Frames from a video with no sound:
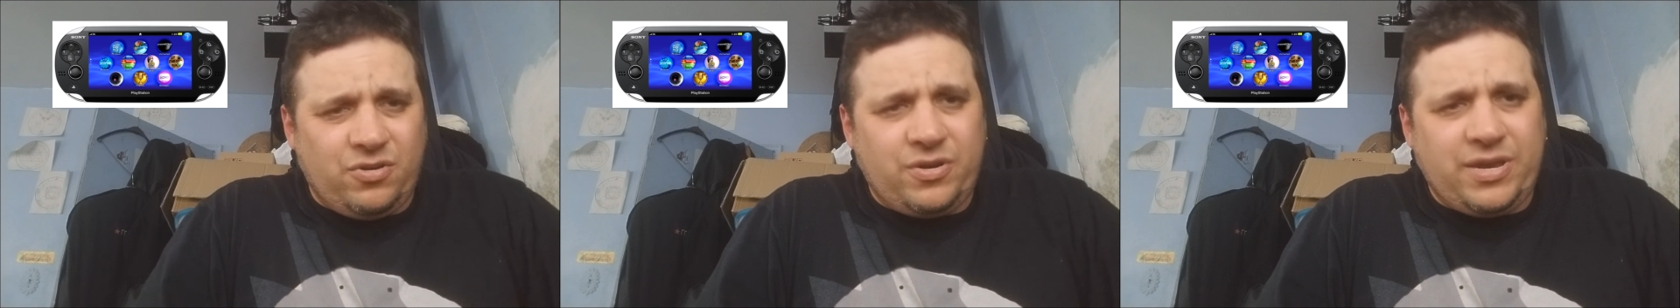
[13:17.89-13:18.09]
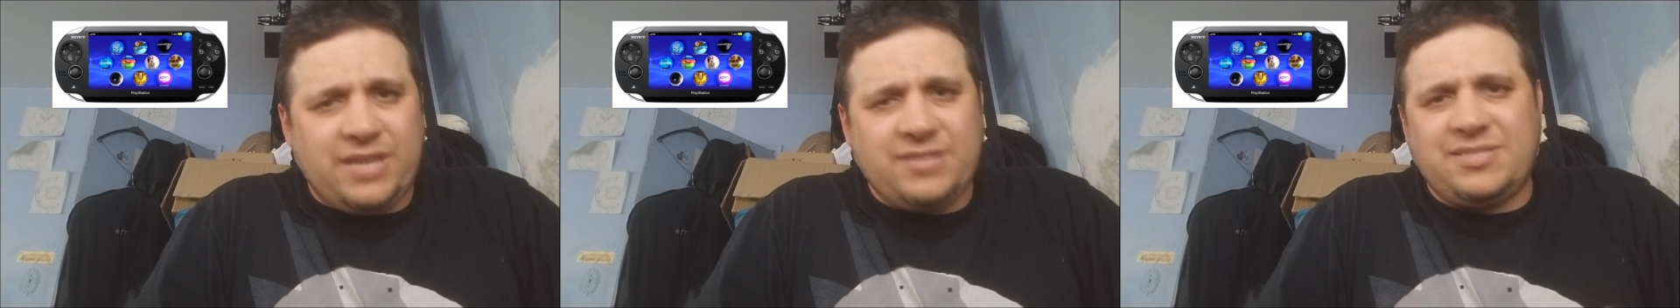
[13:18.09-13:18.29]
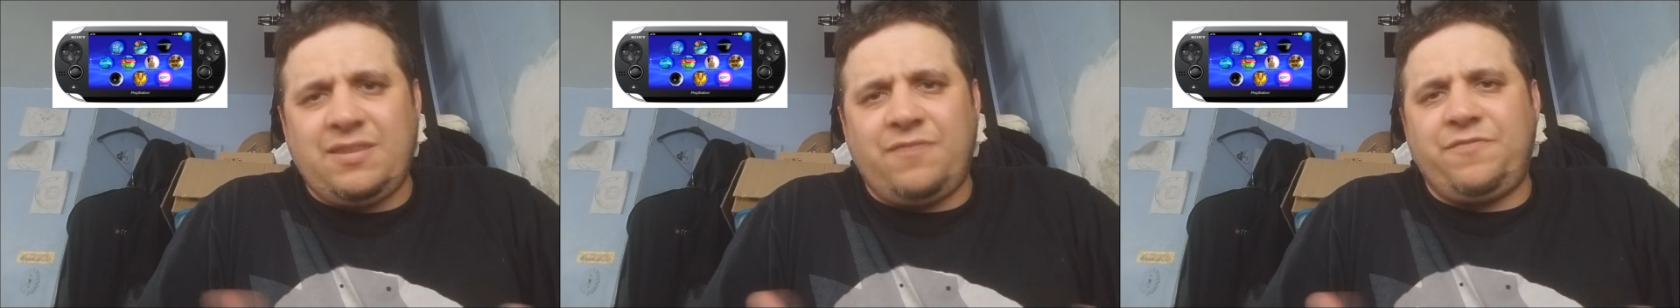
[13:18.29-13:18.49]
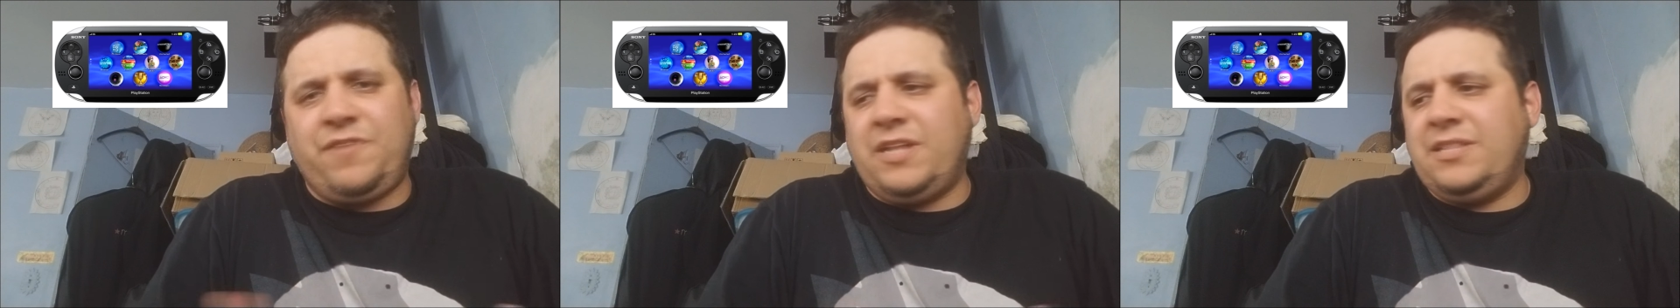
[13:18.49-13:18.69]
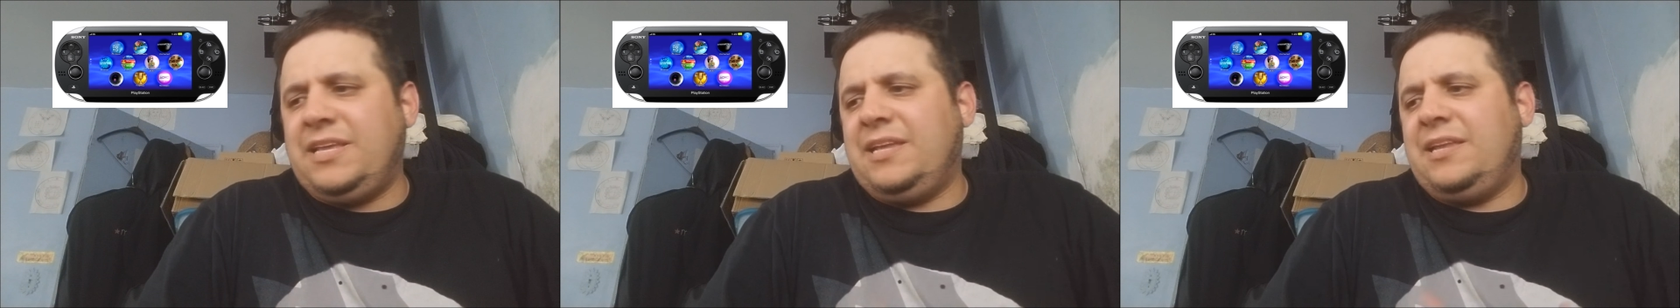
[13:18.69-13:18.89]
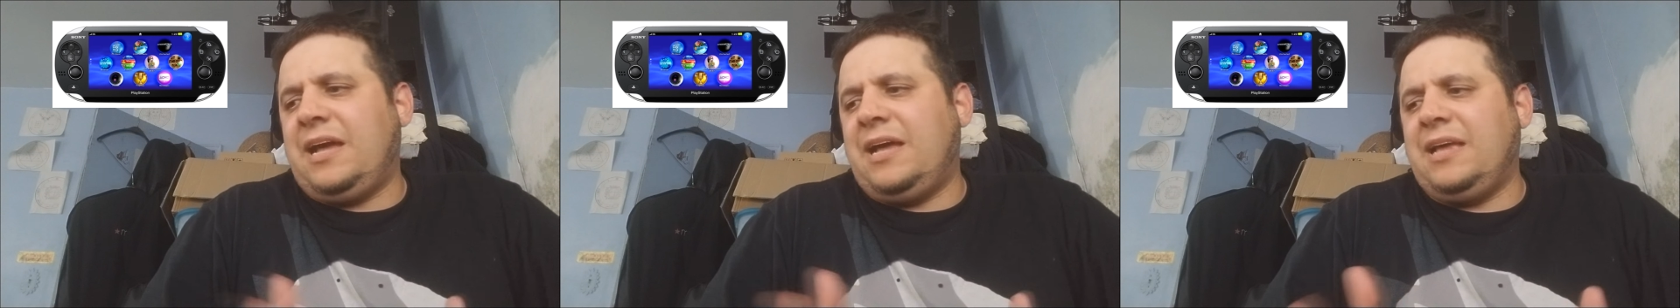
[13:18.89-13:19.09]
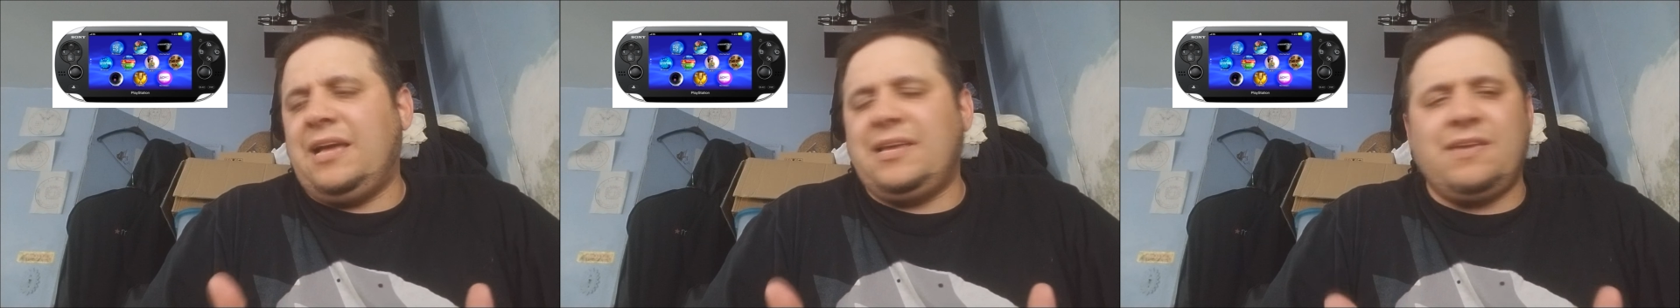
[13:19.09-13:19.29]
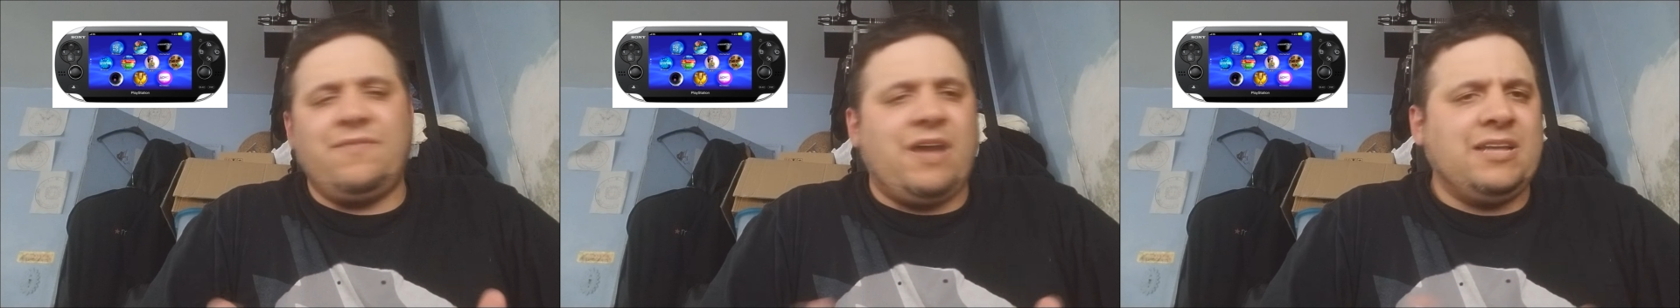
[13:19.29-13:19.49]
Okay, self-funded. I, I
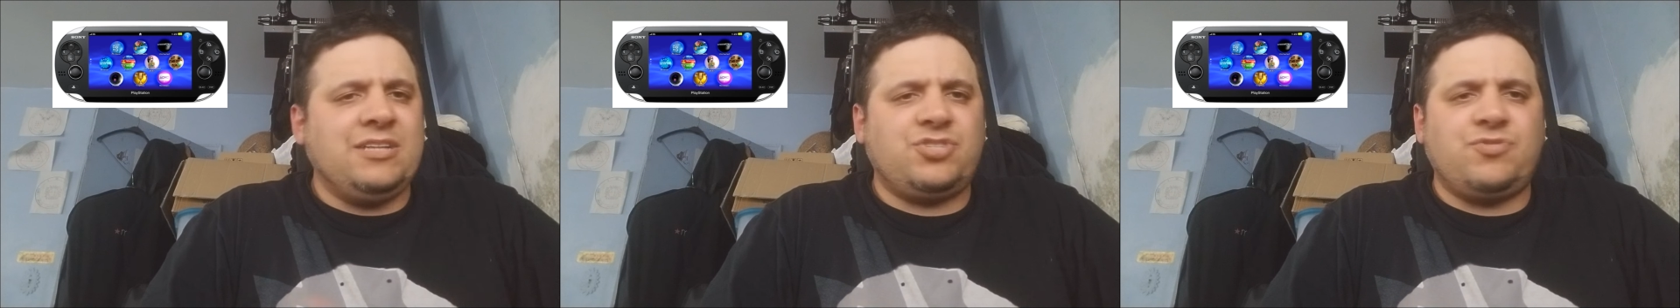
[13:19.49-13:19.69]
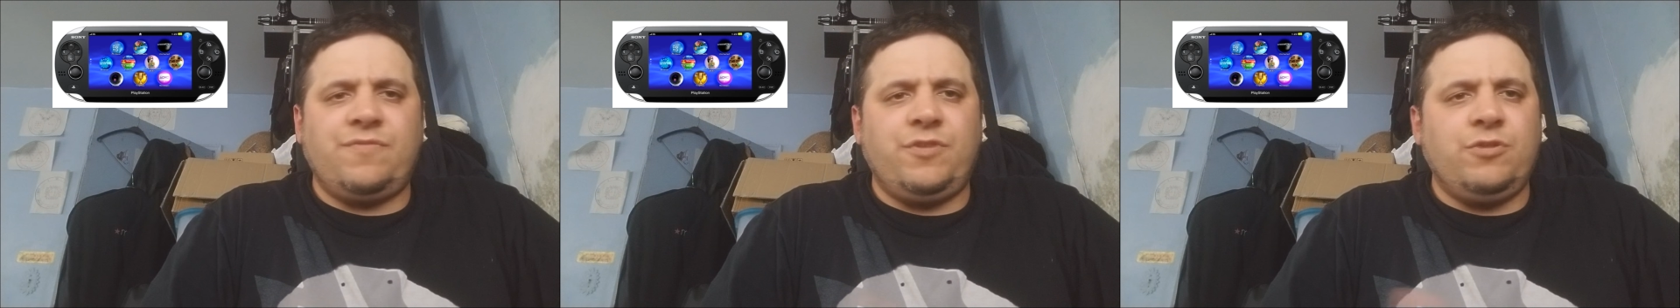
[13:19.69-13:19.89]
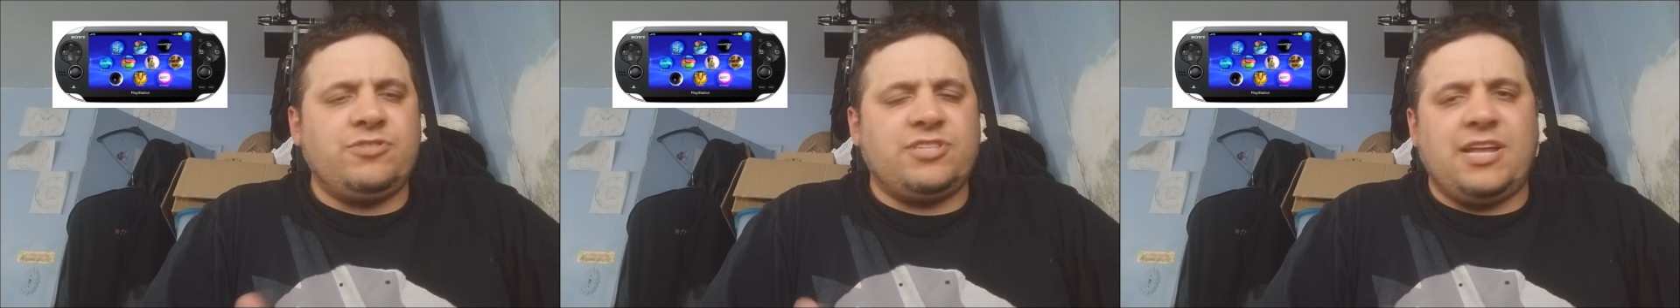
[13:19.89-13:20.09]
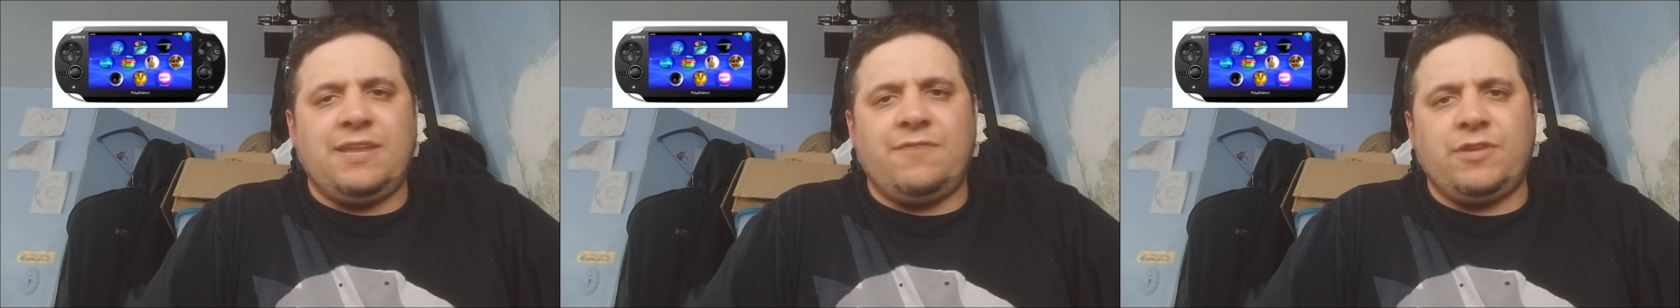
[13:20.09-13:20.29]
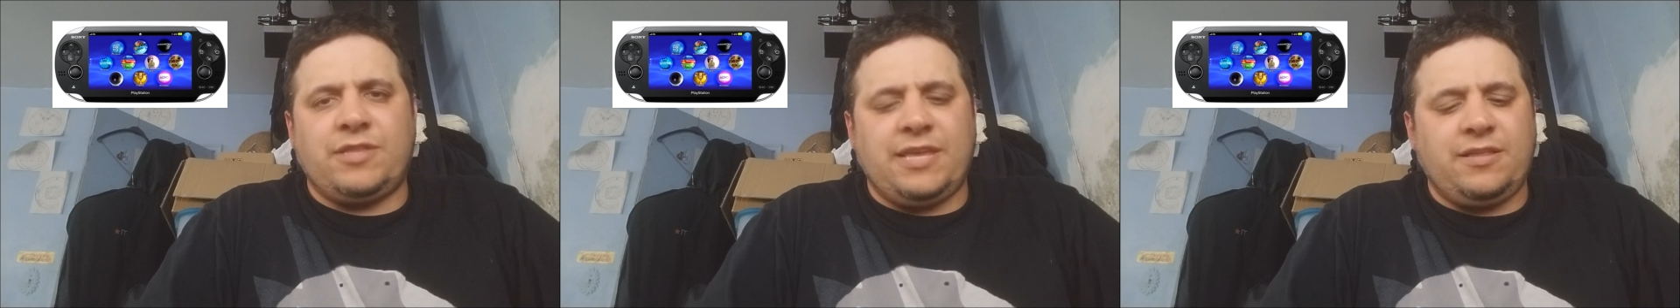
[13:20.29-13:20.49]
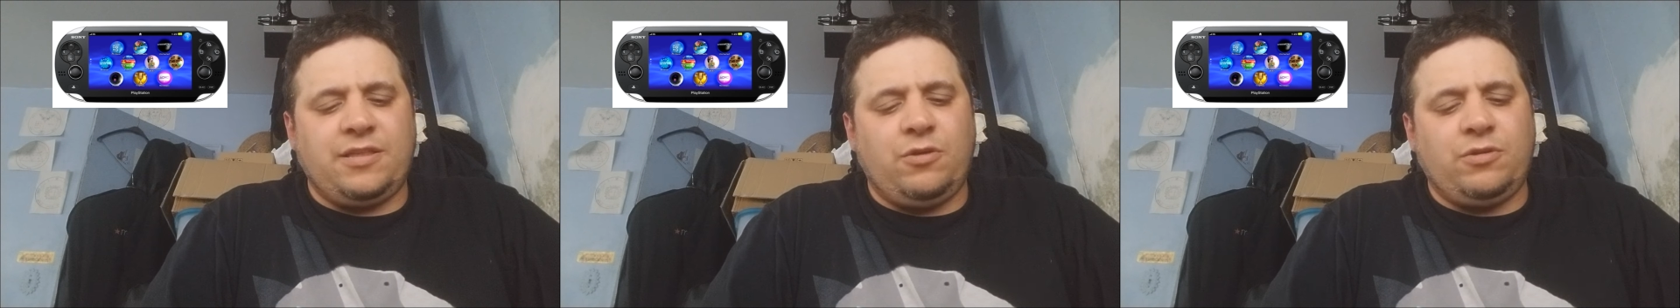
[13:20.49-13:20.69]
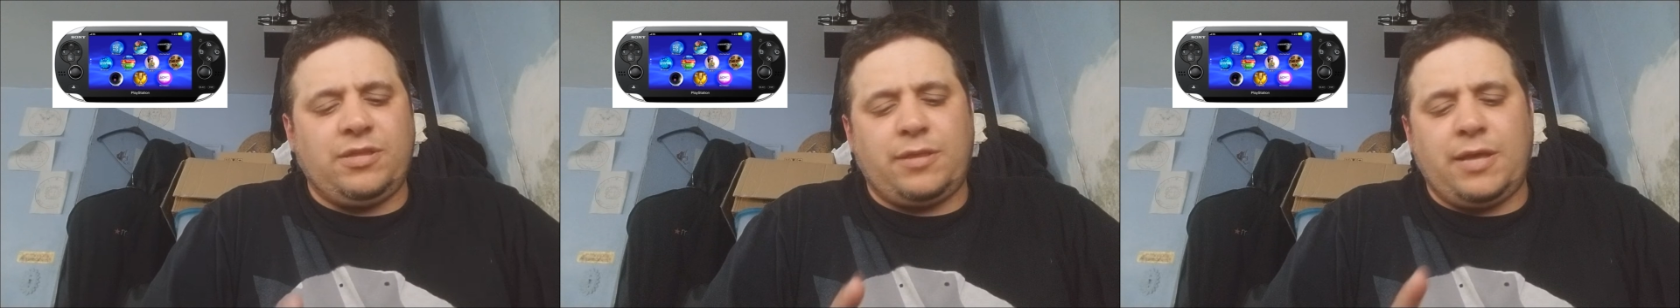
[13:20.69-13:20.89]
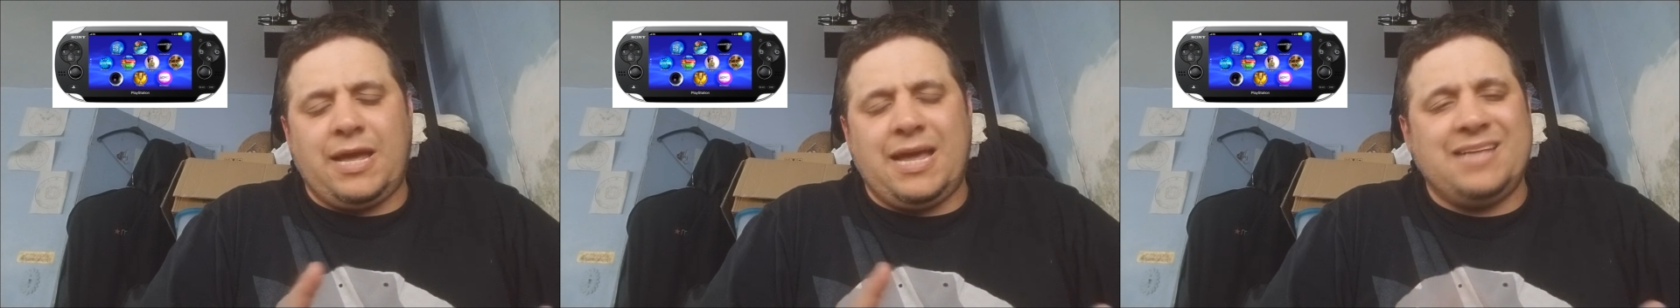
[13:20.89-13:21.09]
give honest reviews on everything. The only
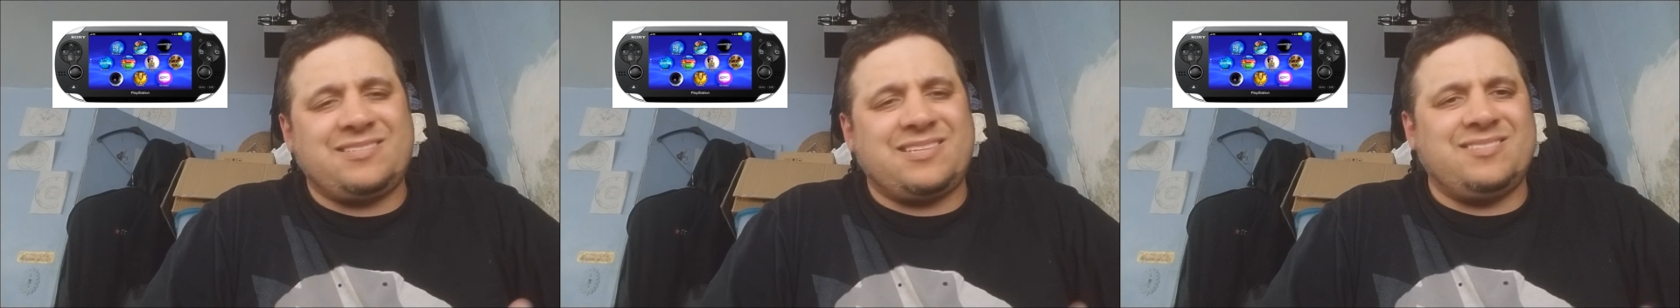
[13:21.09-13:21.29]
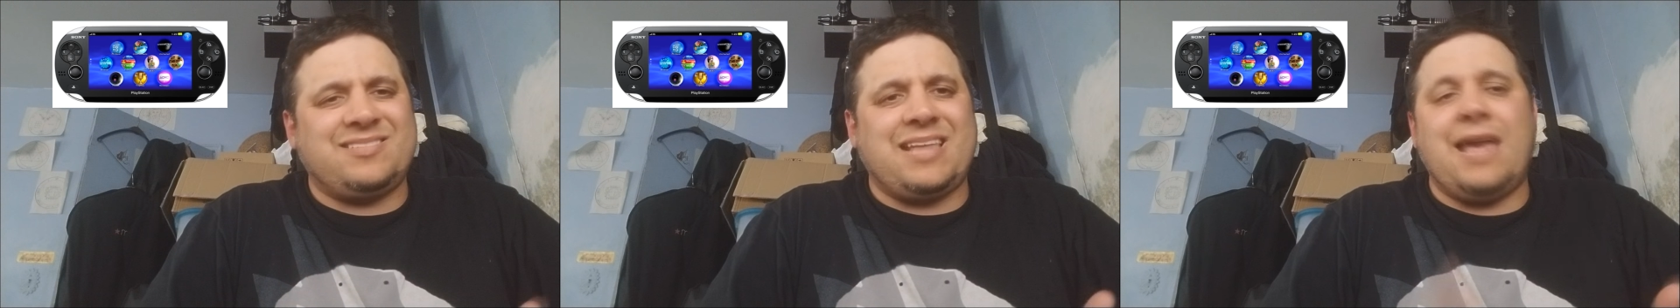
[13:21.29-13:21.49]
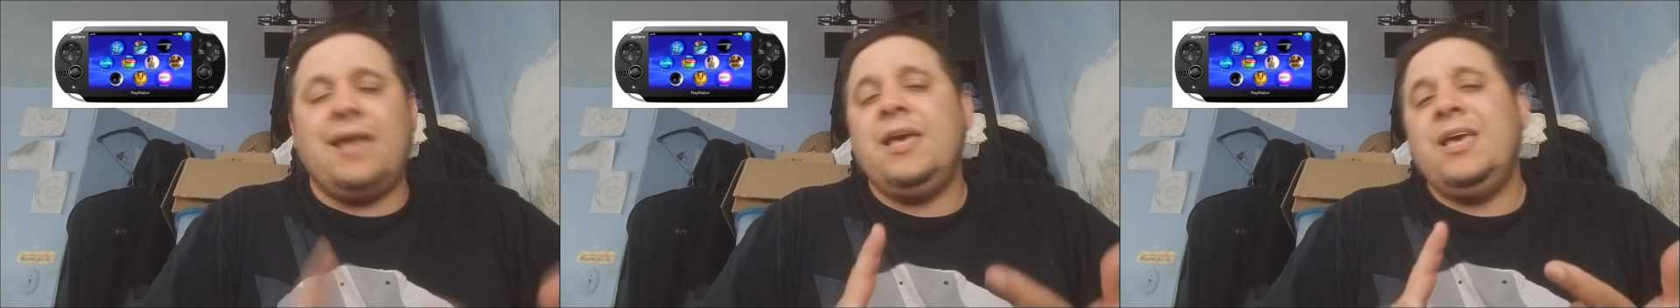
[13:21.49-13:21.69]
thing I ask is that